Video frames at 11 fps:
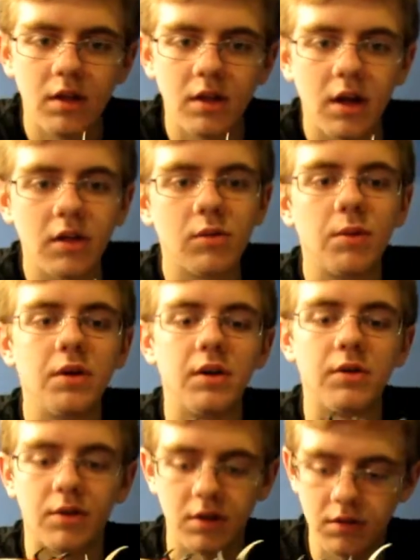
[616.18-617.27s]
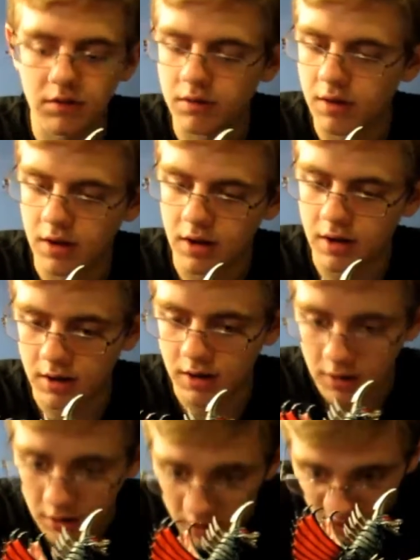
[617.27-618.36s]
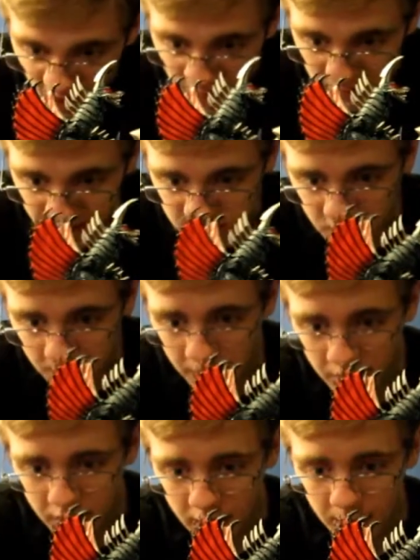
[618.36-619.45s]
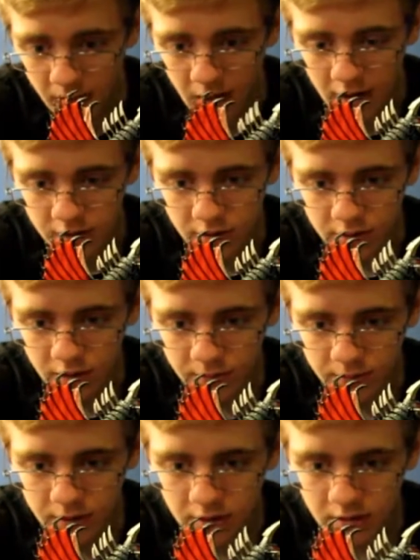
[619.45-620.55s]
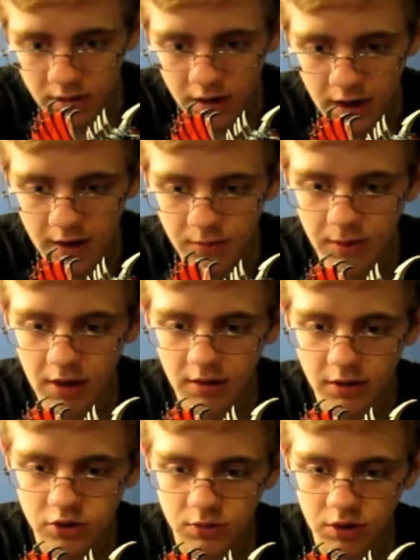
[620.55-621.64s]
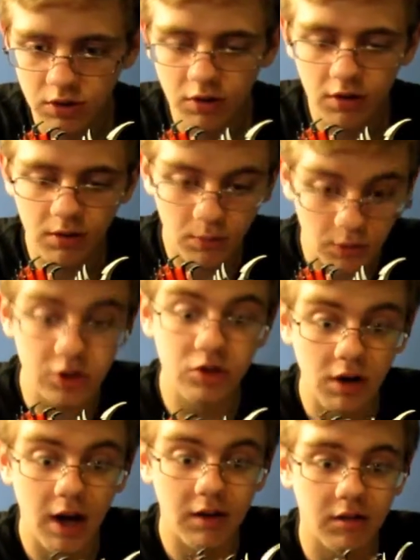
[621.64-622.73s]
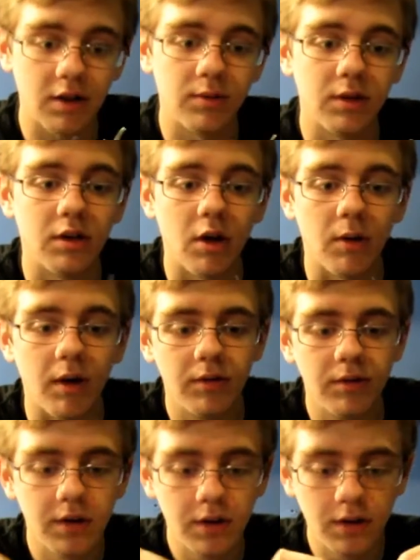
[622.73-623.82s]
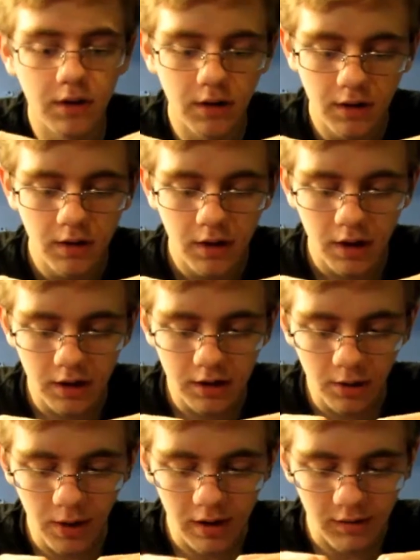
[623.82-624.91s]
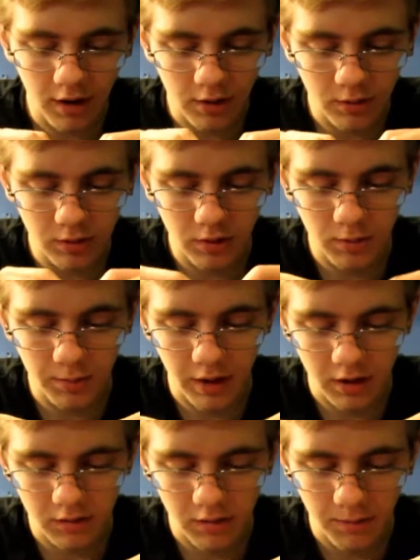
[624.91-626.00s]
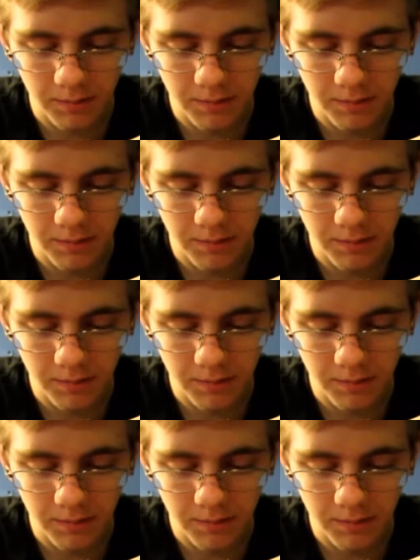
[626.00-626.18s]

that's one difference, and I'm actually comparing him a lot to another figure I have in my collection with you, which you guys definitely know of, and I know he's not going to replace him.